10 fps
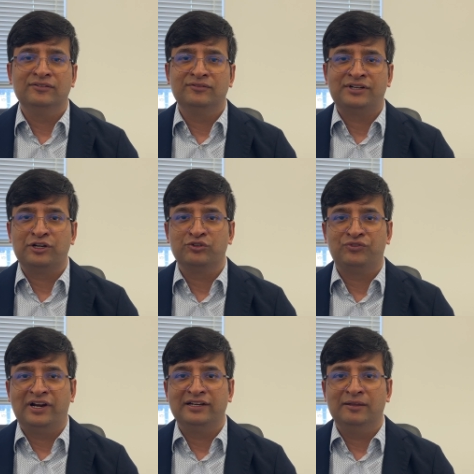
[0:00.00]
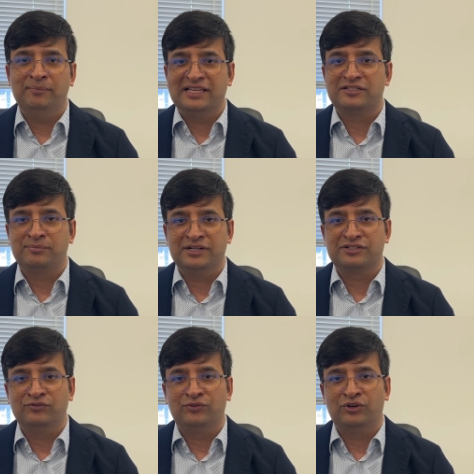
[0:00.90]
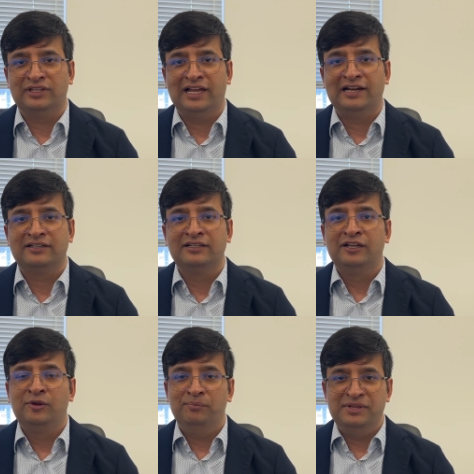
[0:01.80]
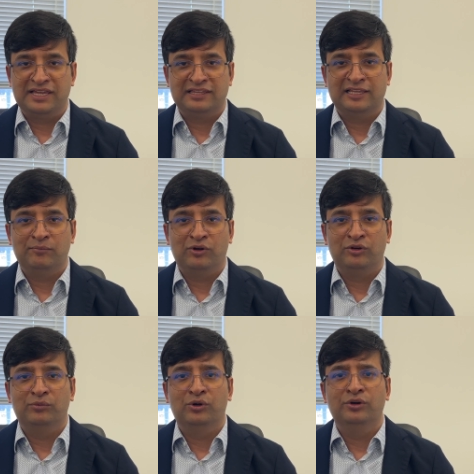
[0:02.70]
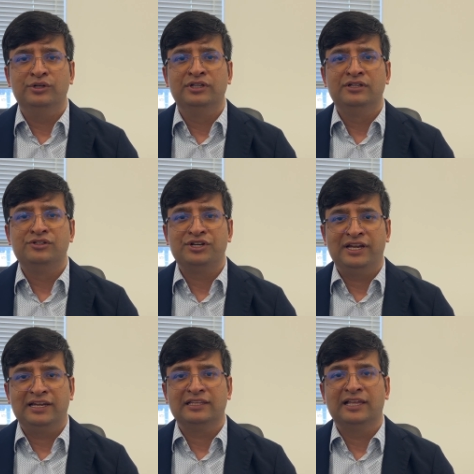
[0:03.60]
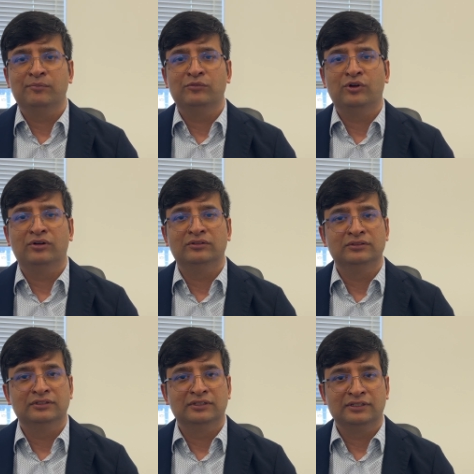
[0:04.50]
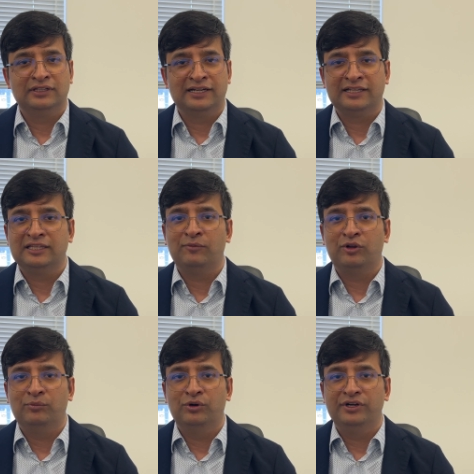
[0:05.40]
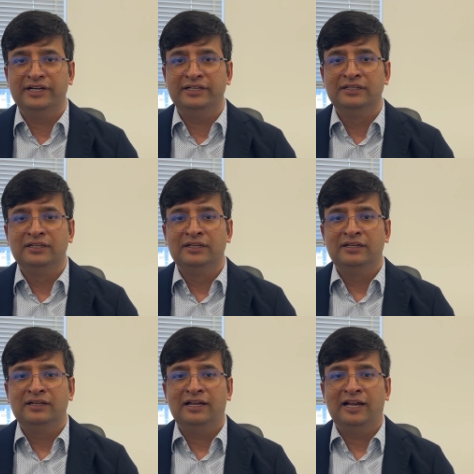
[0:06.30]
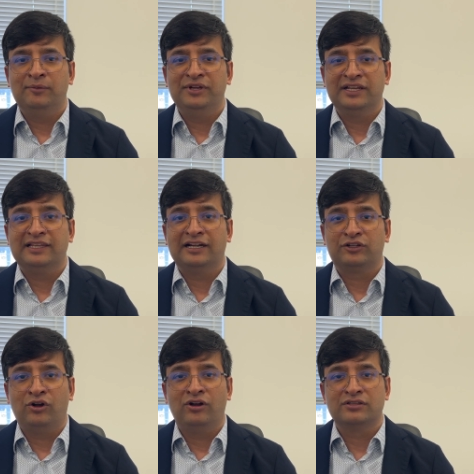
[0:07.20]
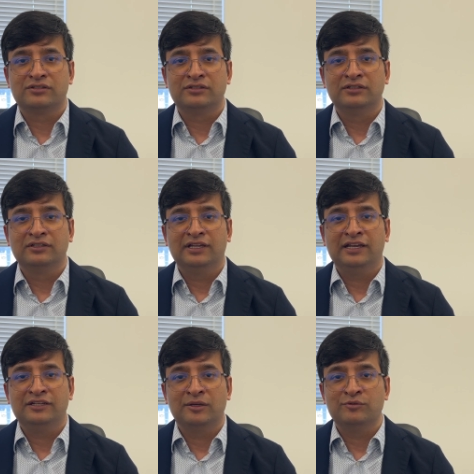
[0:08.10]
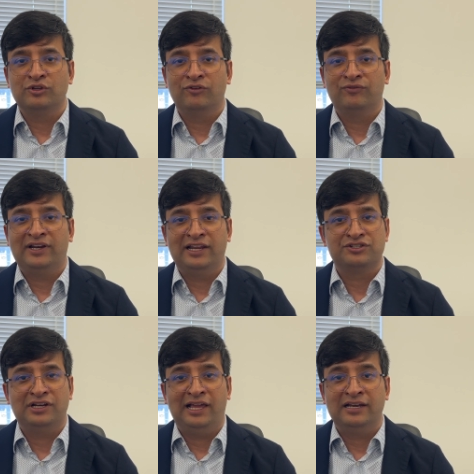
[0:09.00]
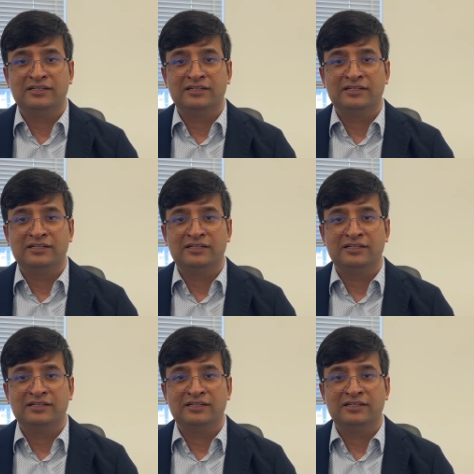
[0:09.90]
trying to find the best person for that, bringing them on board, training them, or getting them onboarded, and bearing that cost in terms of financial and